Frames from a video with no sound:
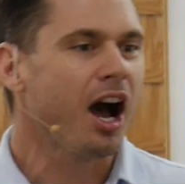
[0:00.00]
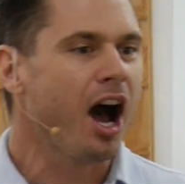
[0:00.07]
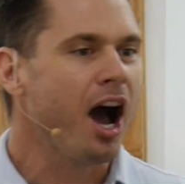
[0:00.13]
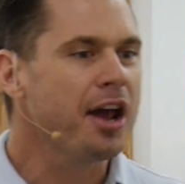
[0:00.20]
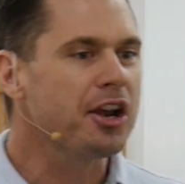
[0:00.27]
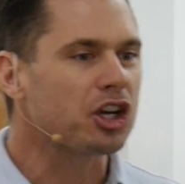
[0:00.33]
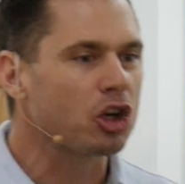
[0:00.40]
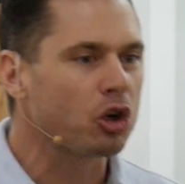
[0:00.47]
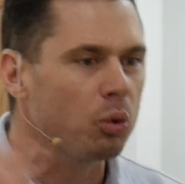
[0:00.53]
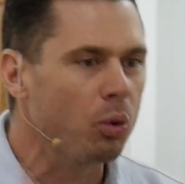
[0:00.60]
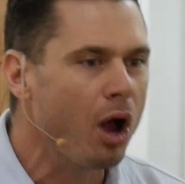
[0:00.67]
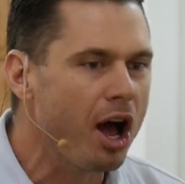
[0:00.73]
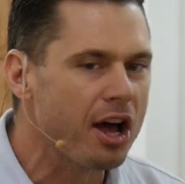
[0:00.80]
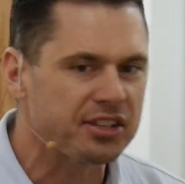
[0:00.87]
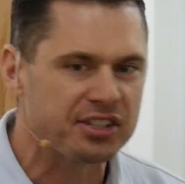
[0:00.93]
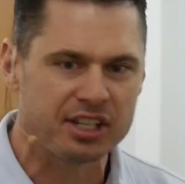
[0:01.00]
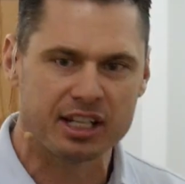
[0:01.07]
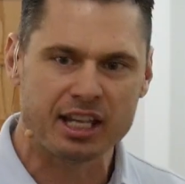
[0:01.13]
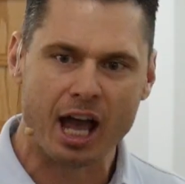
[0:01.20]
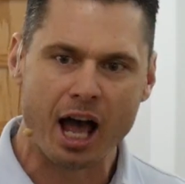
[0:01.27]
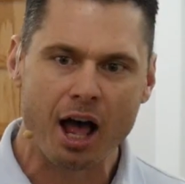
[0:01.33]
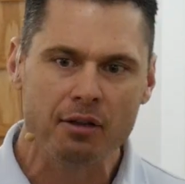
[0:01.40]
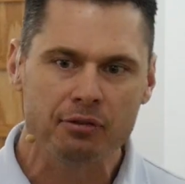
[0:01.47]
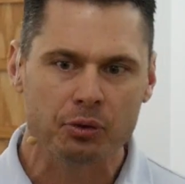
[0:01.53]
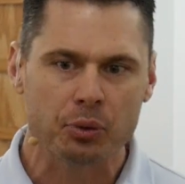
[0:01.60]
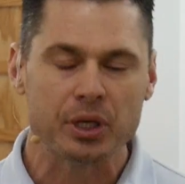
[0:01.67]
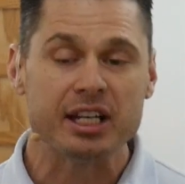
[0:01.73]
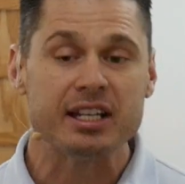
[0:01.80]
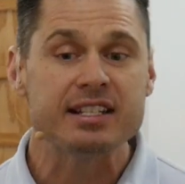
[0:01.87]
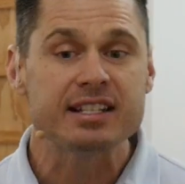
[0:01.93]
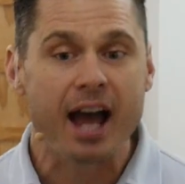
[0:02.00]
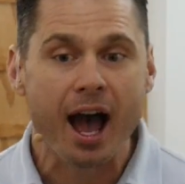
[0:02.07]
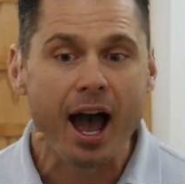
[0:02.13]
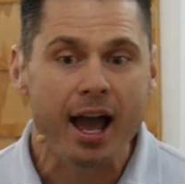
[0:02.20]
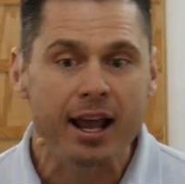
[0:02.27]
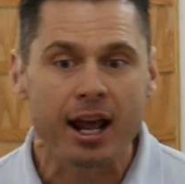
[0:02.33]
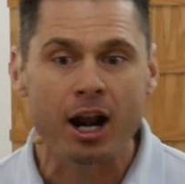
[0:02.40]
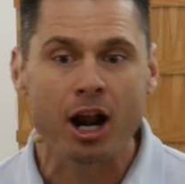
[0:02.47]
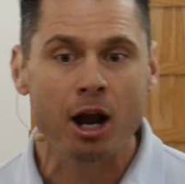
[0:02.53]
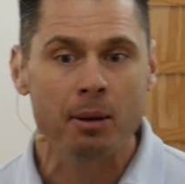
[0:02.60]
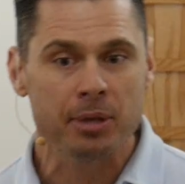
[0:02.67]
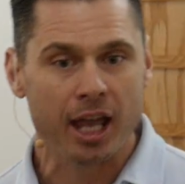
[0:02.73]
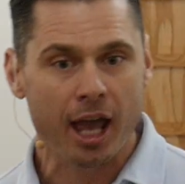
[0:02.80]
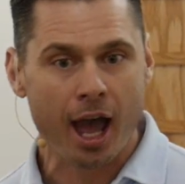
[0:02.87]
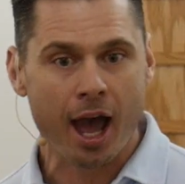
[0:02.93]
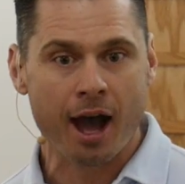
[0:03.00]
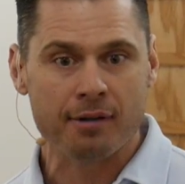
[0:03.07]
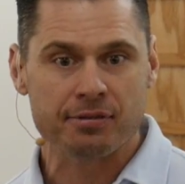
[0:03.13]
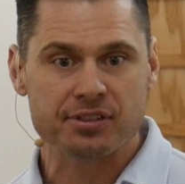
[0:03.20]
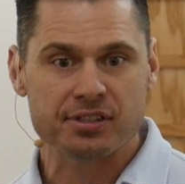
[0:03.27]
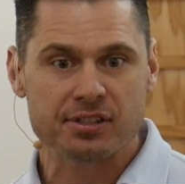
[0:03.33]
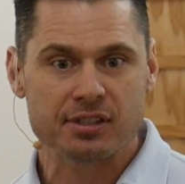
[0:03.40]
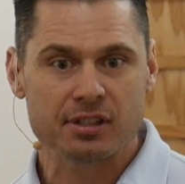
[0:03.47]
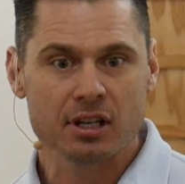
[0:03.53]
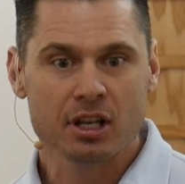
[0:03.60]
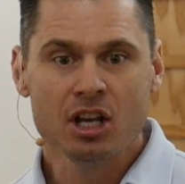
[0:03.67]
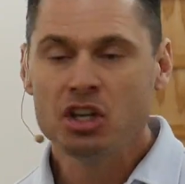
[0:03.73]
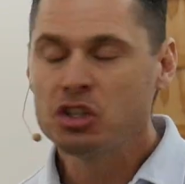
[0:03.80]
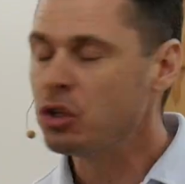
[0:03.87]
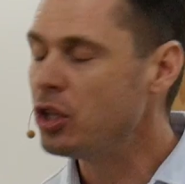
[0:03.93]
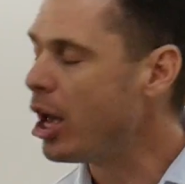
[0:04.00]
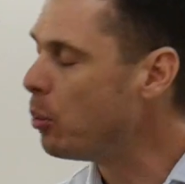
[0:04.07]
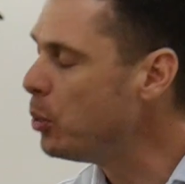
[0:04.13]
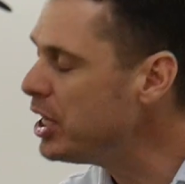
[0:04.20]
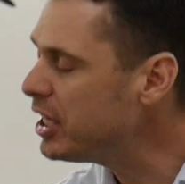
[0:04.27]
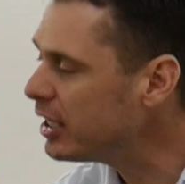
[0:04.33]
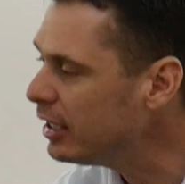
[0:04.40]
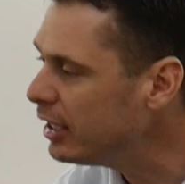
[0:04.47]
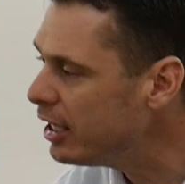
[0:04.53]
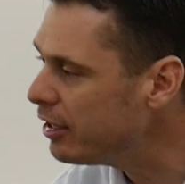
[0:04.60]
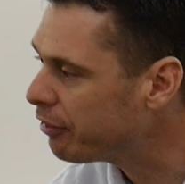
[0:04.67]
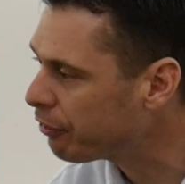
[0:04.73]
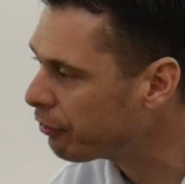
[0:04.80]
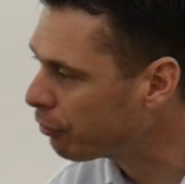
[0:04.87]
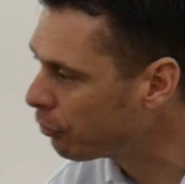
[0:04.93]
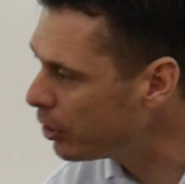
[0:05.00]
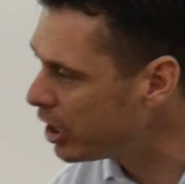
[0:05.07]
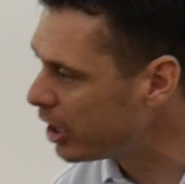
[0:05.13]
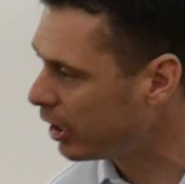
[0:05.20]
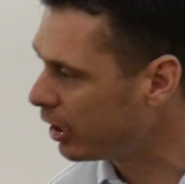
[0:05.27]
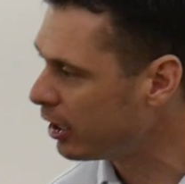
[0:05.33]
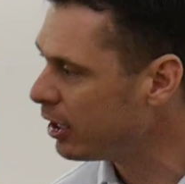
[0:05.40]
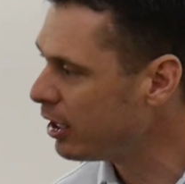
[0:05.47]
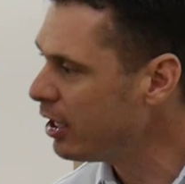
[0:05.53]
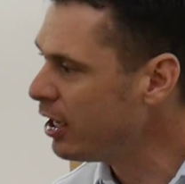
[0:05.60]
on a cross to Calvary and died on our behalf so that we can live free.